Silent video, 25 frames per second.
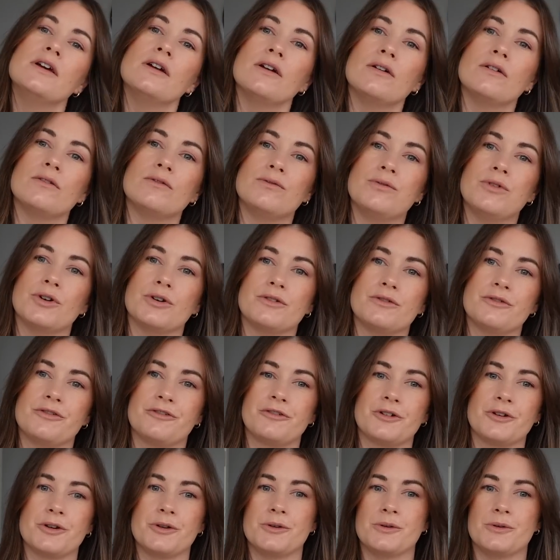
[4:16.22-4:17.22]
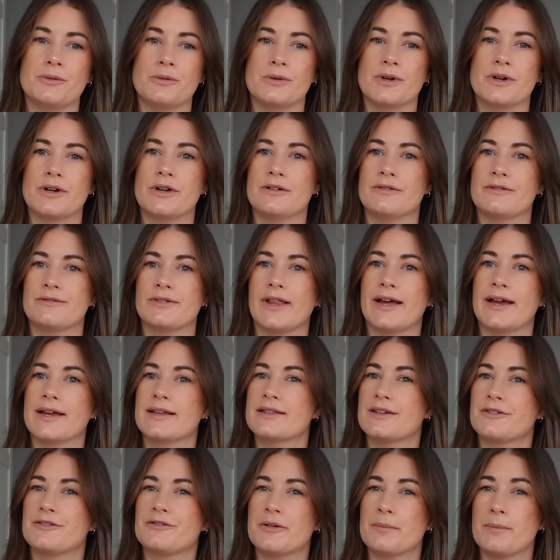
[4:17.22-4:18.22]
run through of like
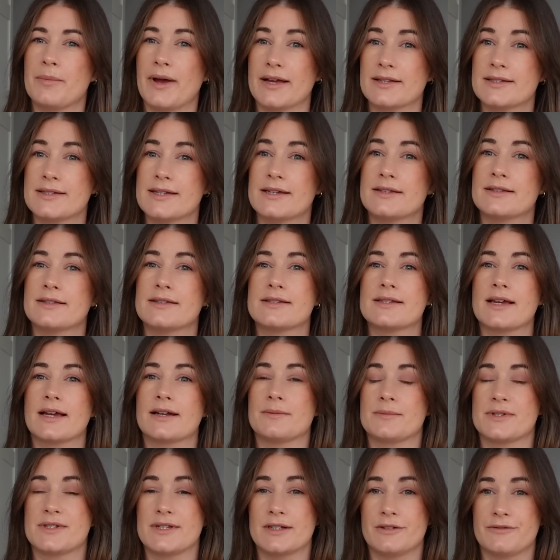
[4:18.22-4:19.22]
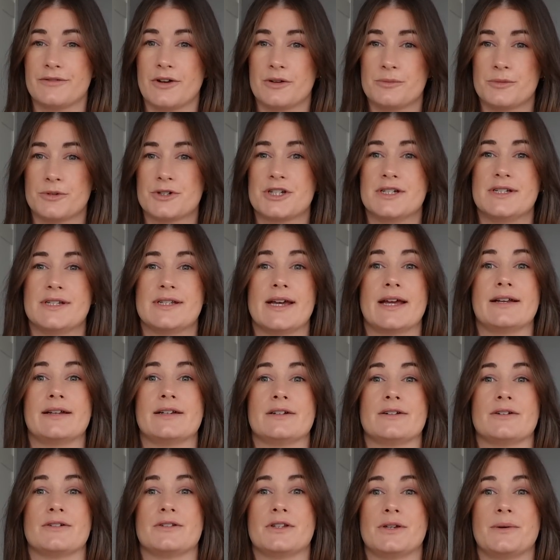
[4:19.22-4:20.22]
different patterns, and I'm still very much
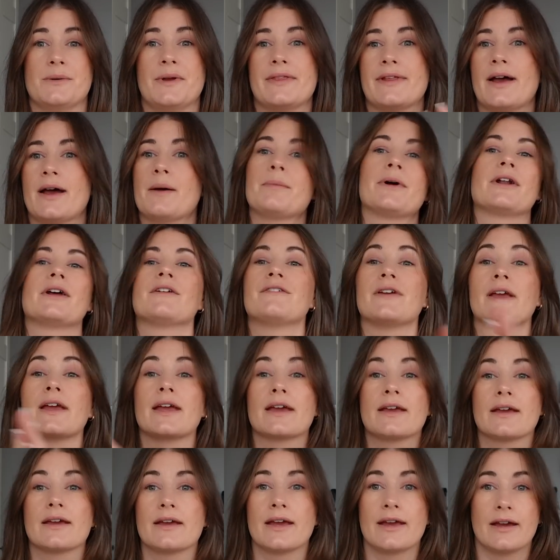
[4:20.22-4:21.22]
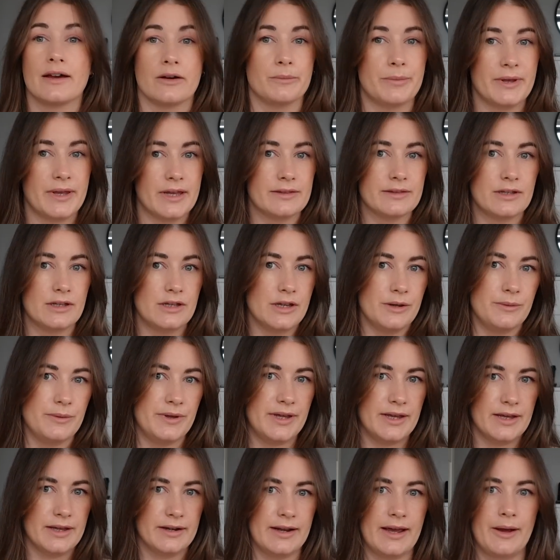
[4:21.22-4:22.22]
intending on doing that, but I think it'll be in the new
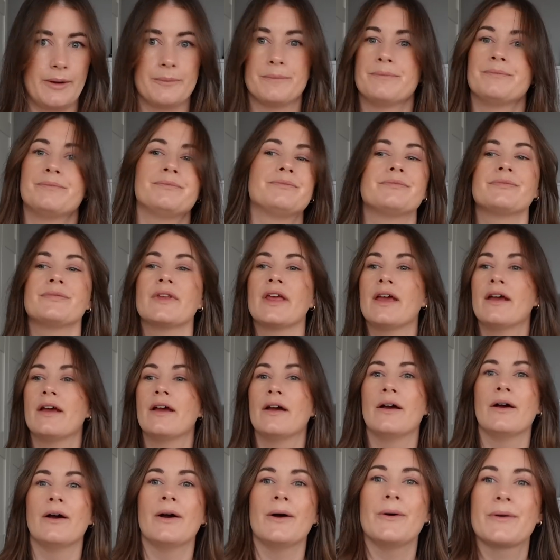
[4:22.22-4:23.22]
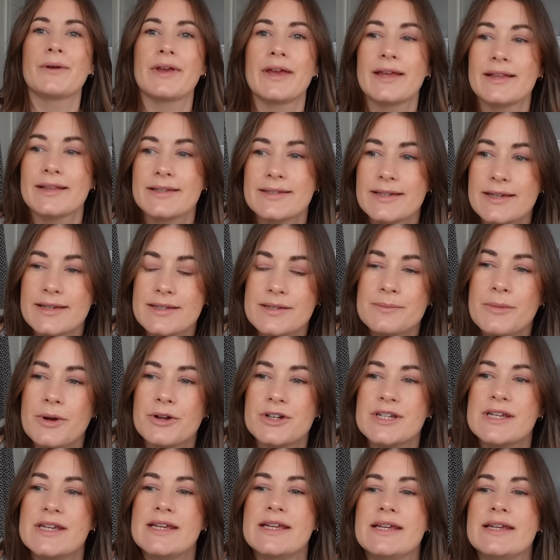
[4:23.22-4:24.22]
year now. Okay, let's get some more
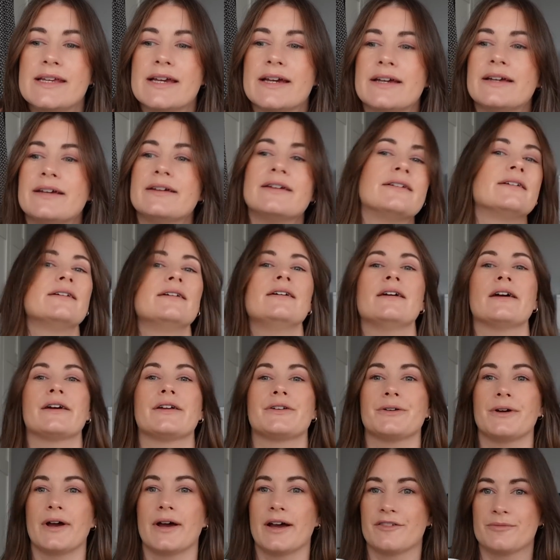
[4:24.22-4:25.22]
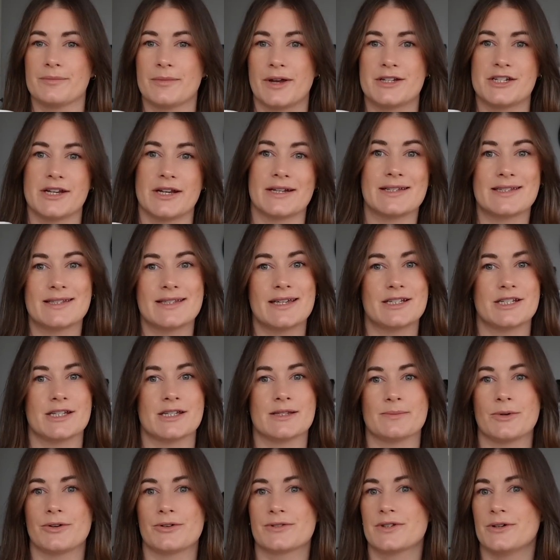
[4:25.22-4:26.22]
tea. I don't have my Jenny
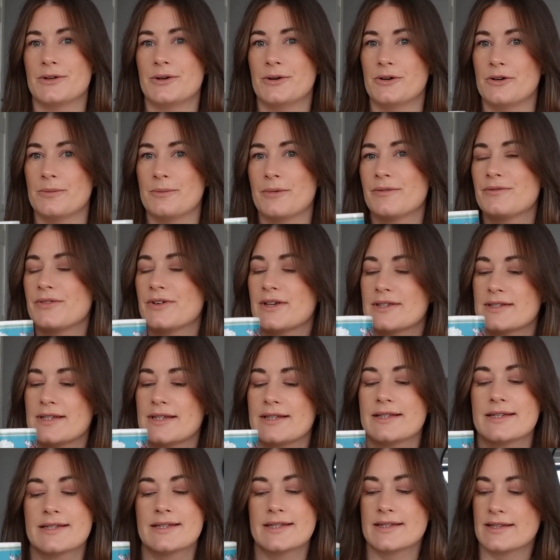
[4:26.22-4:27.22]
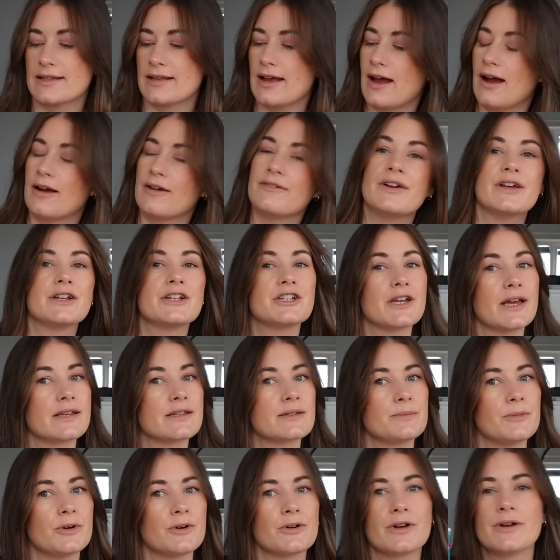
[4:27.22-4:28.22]
Stitches mugs at home, obviously. This is an
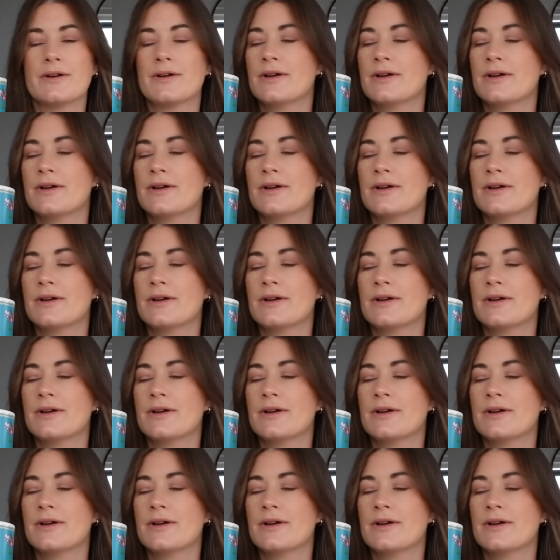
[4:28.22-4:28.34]
RHS mug.